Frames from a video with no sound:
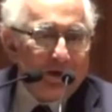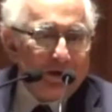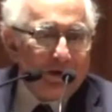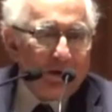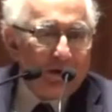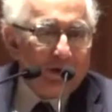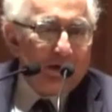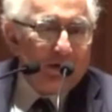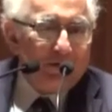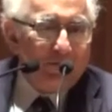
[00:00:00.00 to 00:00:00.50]
not
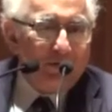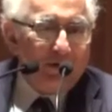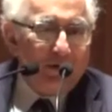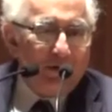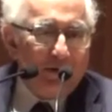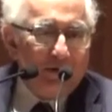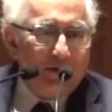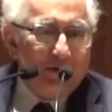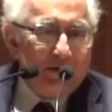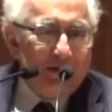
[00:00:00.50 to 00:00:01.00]
only
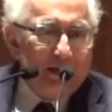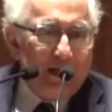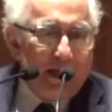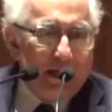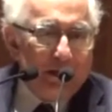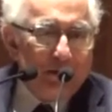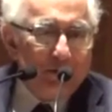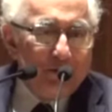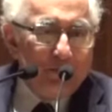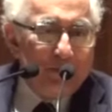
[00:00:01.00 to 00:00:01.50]
for
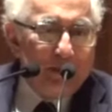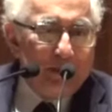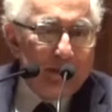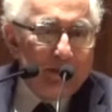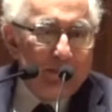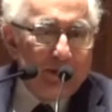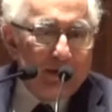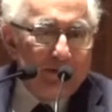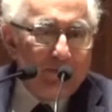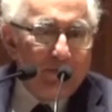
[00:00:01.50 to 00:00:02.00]

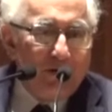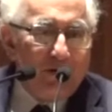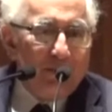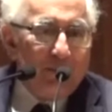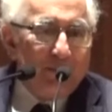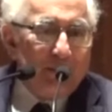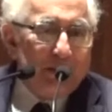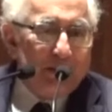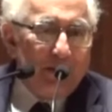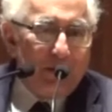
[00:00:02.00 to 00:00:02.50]
IUB, but for
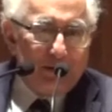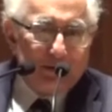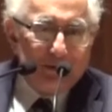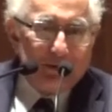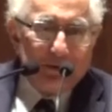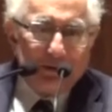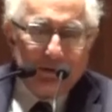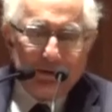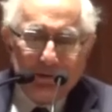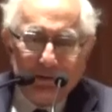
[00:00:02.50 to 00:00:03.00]
me
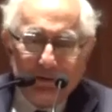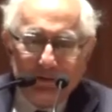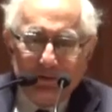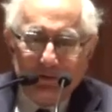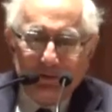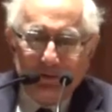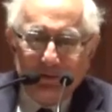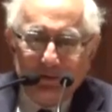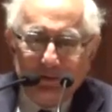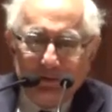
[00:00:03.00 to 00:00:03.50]
also,
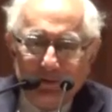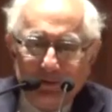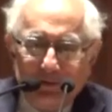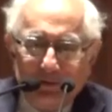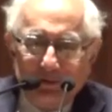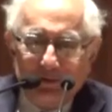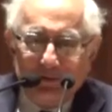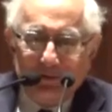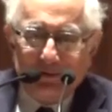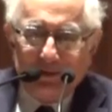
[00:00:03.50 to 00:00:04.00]

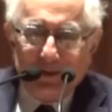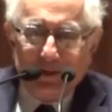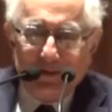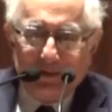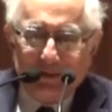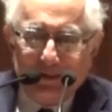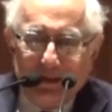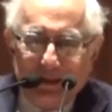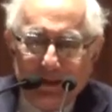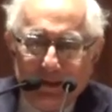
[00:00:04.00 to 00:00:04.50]
that